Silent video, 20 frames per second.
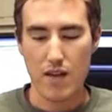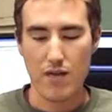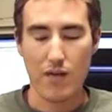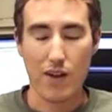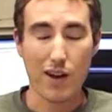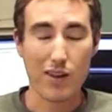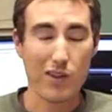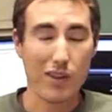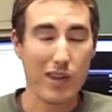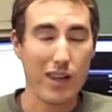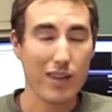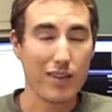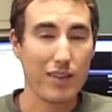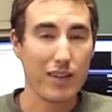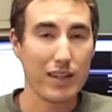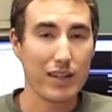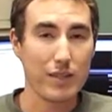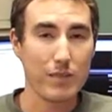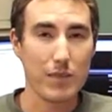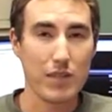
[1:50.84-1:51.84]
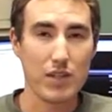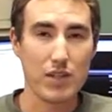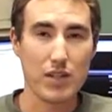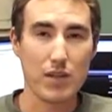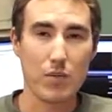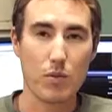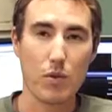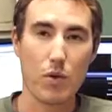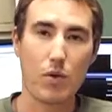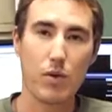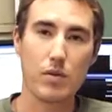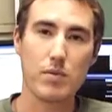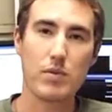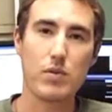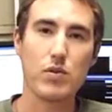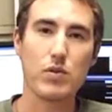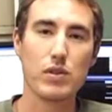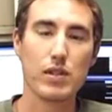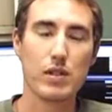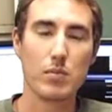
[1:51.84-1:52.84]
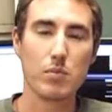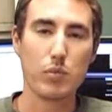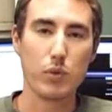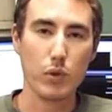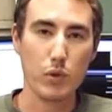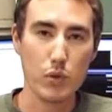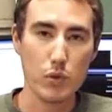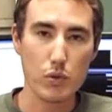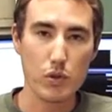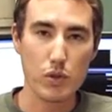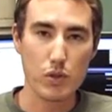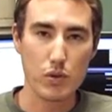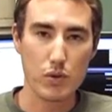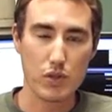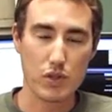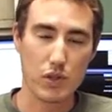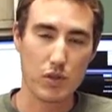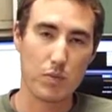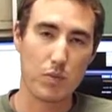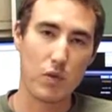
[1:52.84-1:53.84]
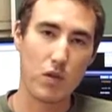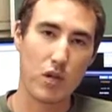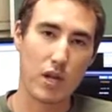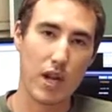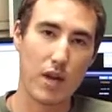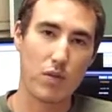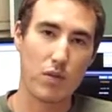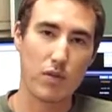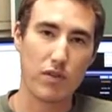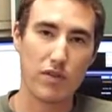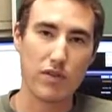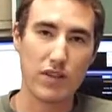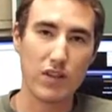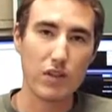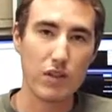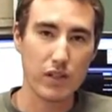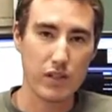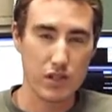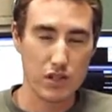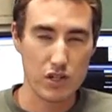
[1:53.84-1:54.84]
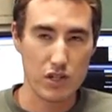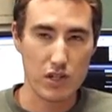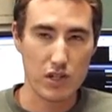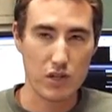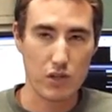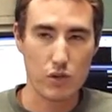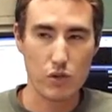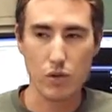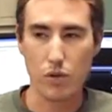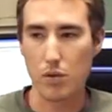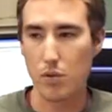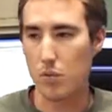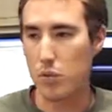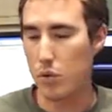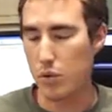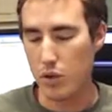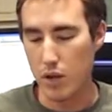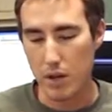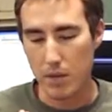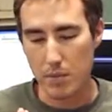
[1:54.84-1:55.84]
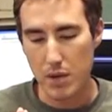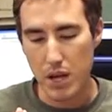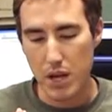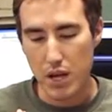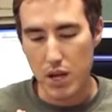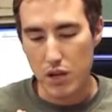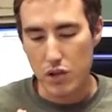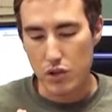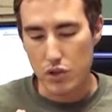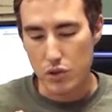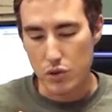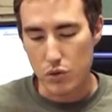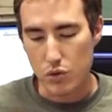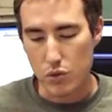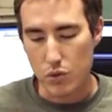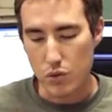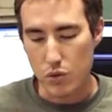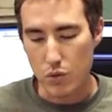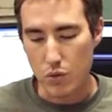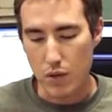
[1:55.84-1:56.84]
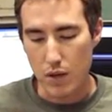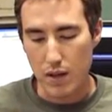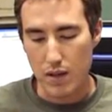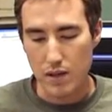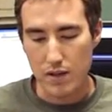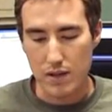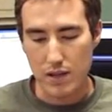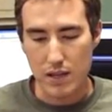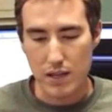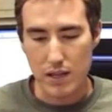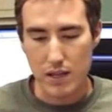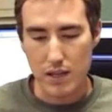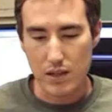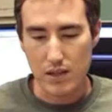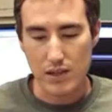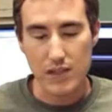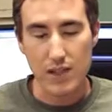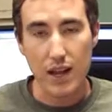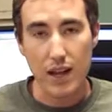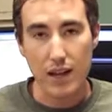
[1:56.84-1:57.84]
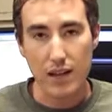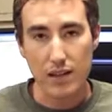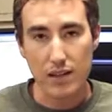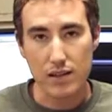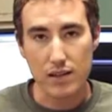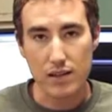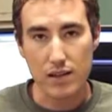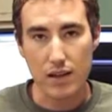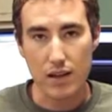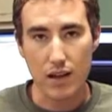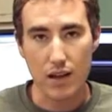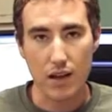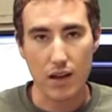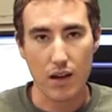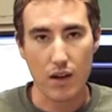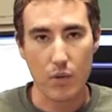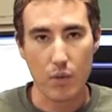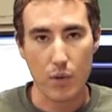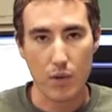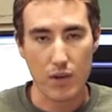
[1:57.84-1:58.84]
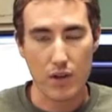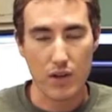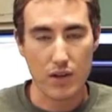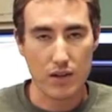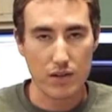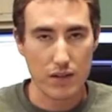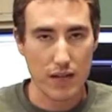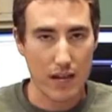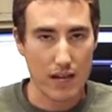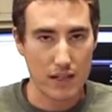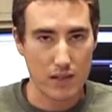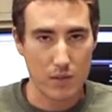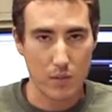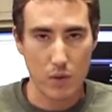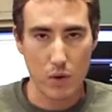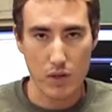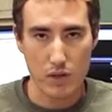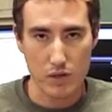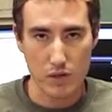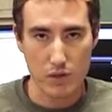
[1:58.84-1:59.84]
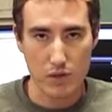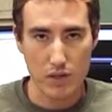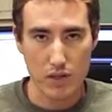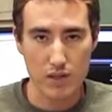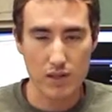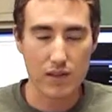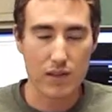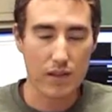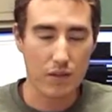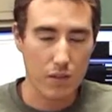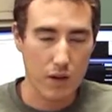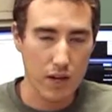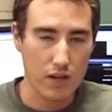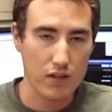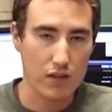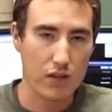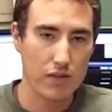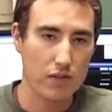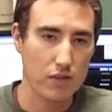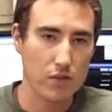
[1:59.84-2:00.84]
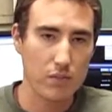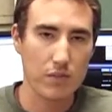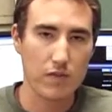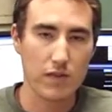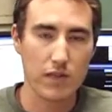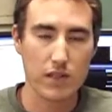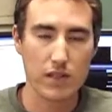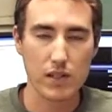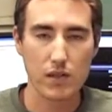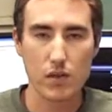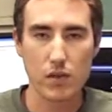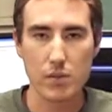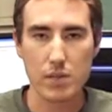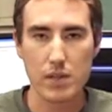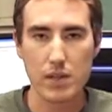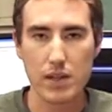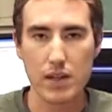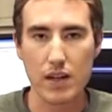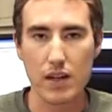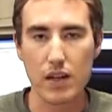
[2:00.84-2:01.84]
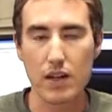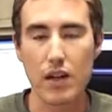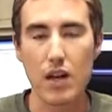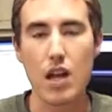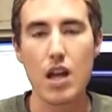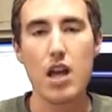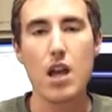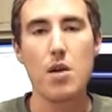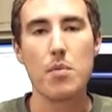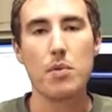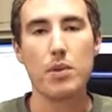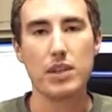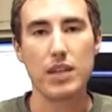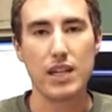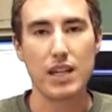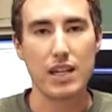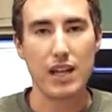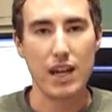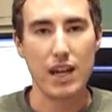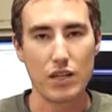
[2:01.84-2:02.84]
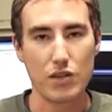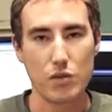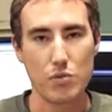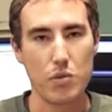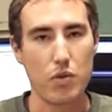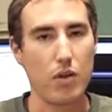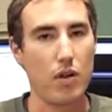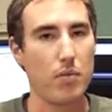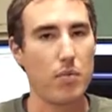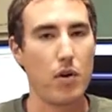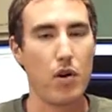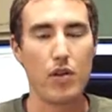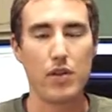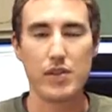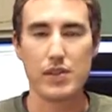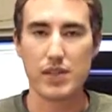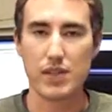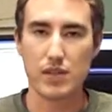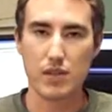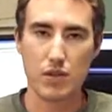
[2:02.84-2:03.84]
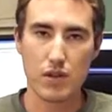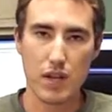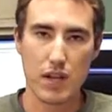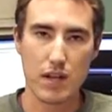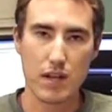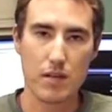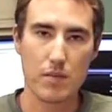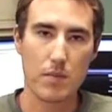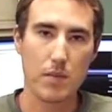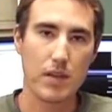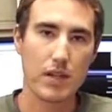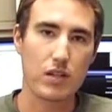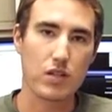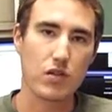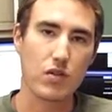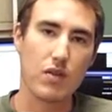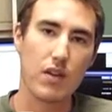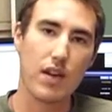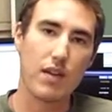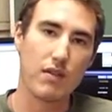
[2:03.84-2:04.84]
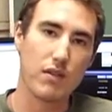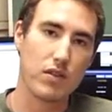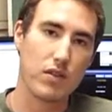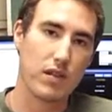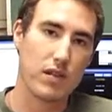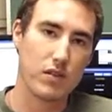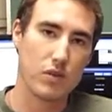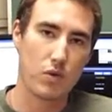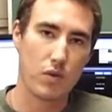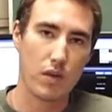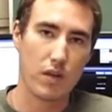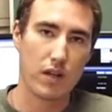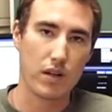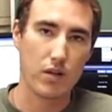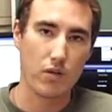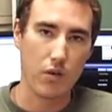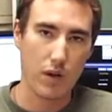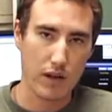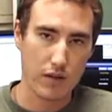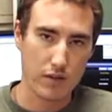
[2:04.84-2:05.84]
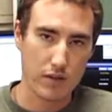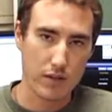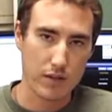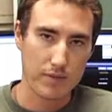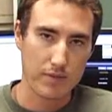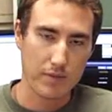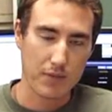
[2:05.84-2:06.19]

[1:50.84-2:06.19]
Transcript: Finally, I'd like to mention that we're going to be using Bluetooth to communicate with field engineers who can pull up to the site where the gas compressor is, and they will actually have to physically be there, but they actually pull up all the sensor data to make sure that everything is running correctly.